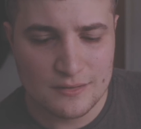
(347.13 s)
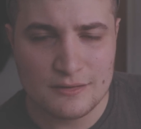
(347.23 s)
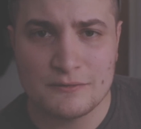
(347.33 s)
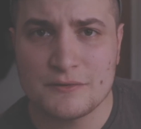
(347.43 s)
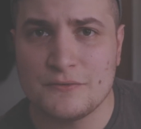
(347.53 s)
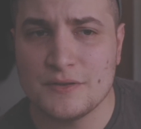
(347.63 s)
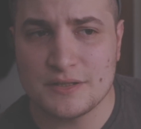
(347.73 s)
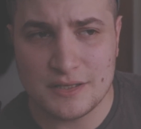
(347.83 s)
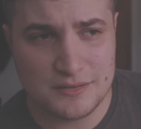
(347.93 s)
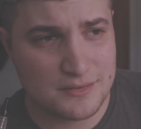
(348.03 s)
Definitely feeling
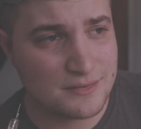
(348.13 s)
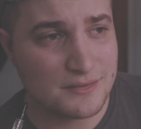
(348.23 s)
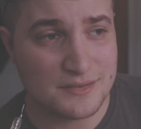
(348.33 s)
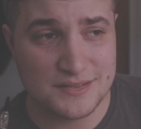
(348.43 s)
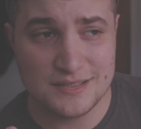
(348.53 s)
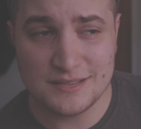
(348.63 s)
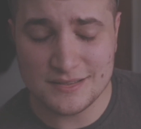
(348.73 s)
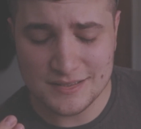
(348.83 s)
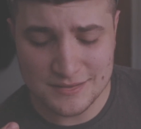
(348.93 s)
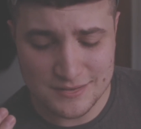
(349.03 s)
the
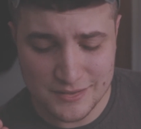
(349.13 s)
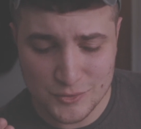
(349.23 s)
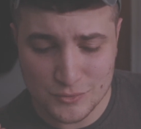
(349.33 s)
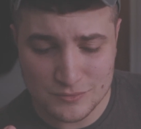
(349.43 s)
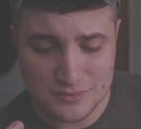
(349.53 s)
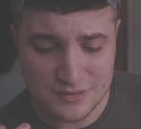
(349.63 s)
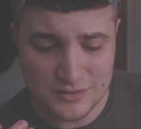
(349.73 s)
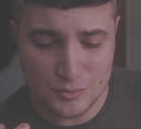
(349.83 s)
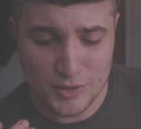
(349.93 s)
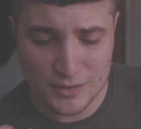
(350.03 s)
CDTs tingle
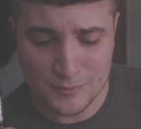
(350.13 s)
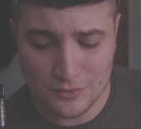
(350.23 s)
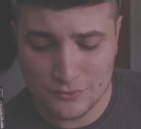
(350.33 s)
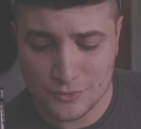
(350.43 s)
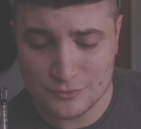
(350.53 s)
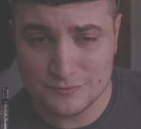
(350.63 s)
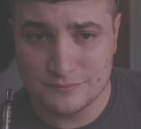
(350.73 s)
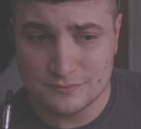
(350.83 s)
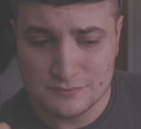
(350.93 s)
the back of my throat.